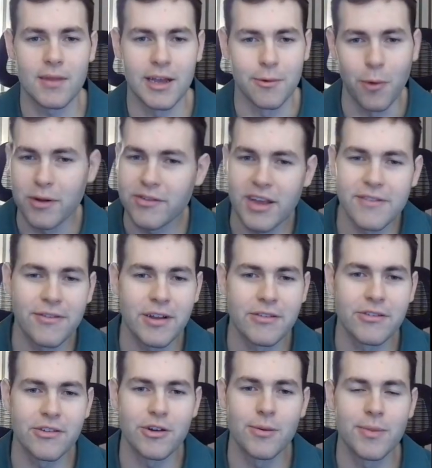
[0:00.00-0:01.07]
And once they've
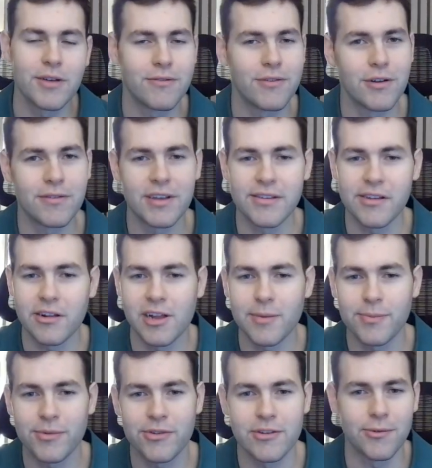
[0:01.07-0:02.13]
consumed a few of these
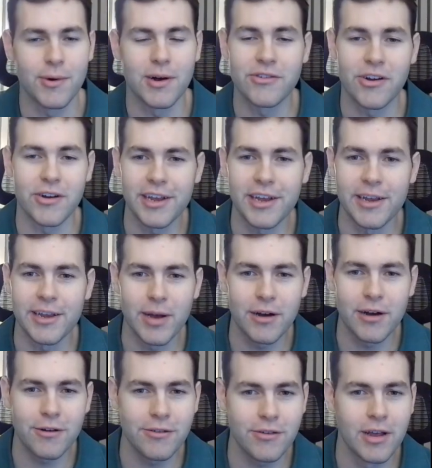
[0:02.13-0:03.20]
clips, as well as our
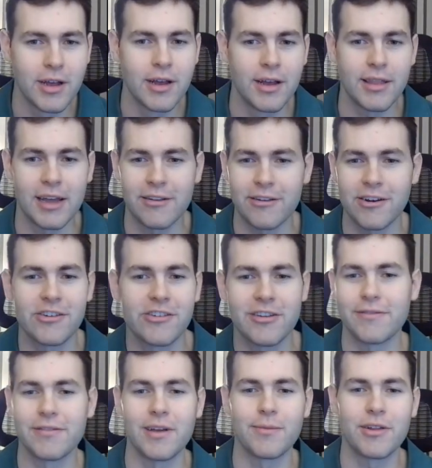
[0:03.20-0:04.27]
emails, that's going to
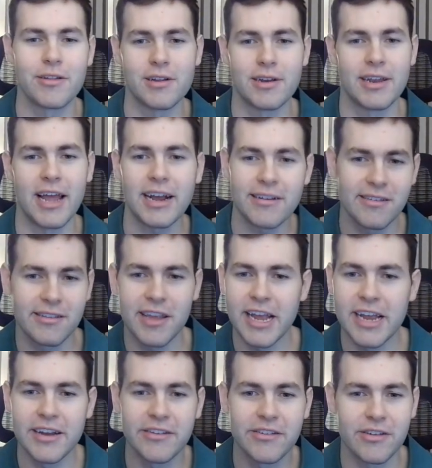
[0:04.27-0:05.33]
shift them to the next
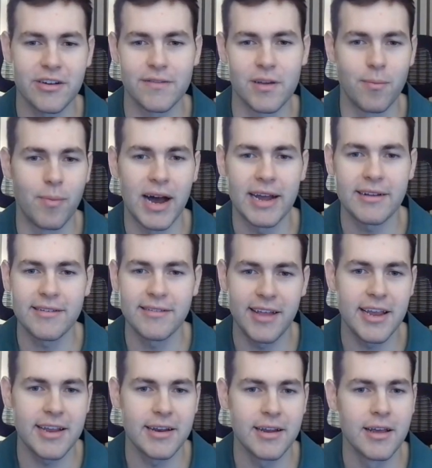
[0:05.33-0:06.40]
stage of the buying
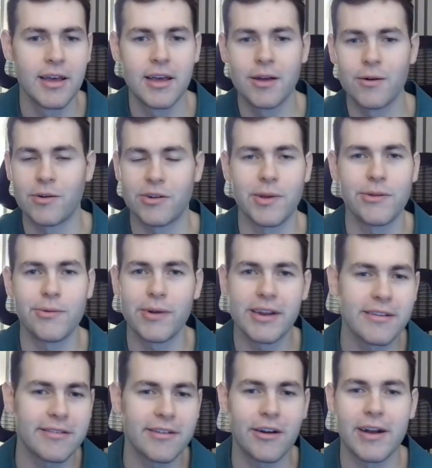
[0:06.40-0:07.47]
state, which means we need
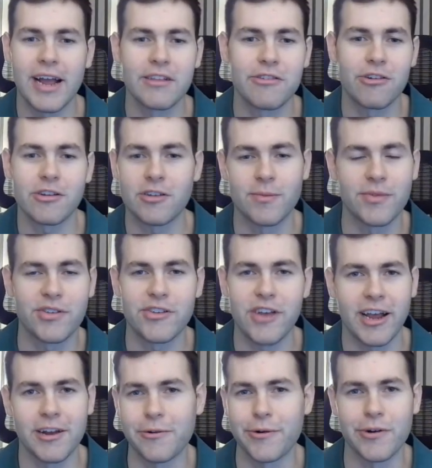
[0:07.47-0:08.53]
to start answering some
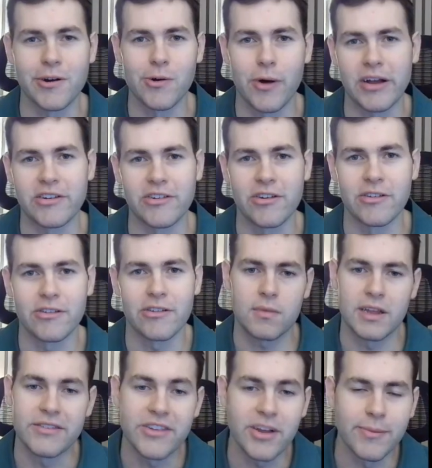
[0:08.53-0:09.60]
second order questions.
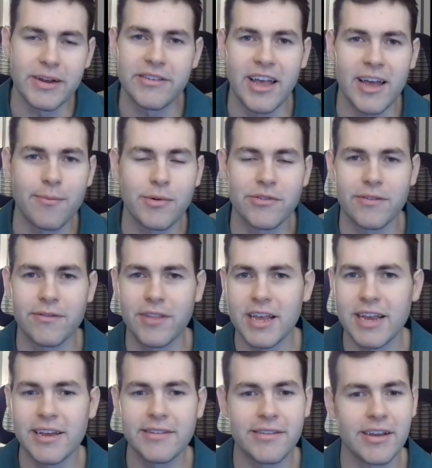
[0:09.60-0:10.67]
And some examples of
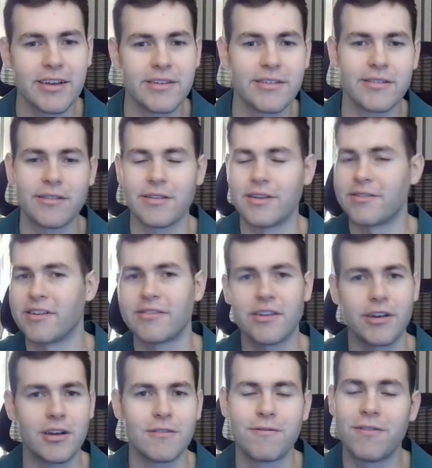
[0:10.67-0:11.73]
these is this a
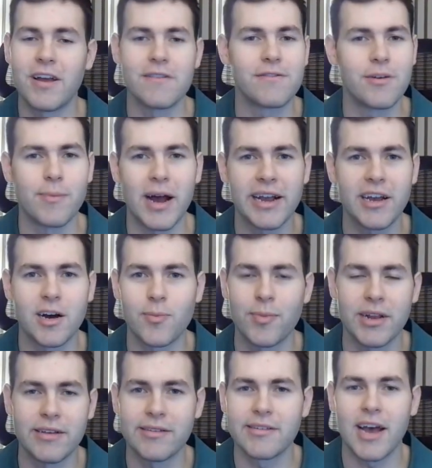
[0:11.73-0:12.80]
good fit for my
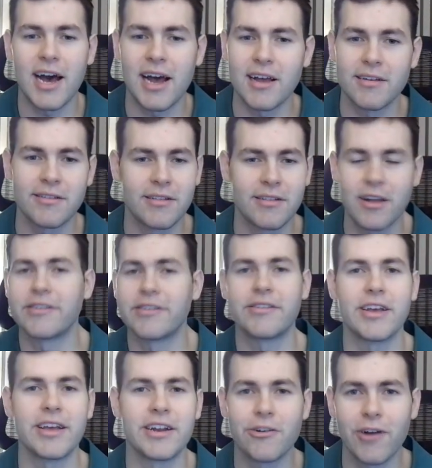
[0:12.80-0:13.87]
company's size? Does
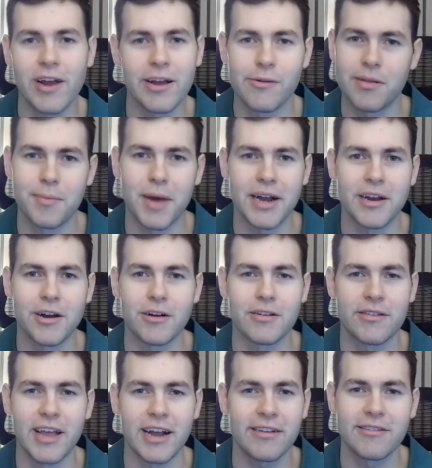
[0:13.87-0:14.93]
this integrate with my
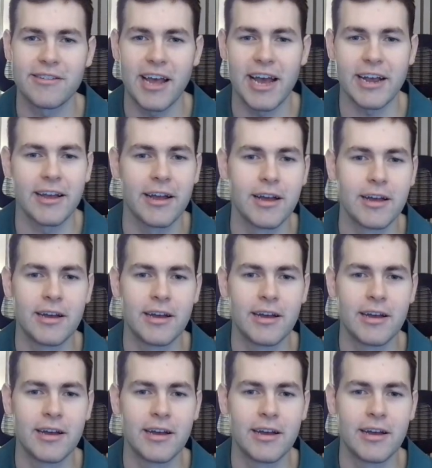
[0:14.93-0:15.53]
current tech stack?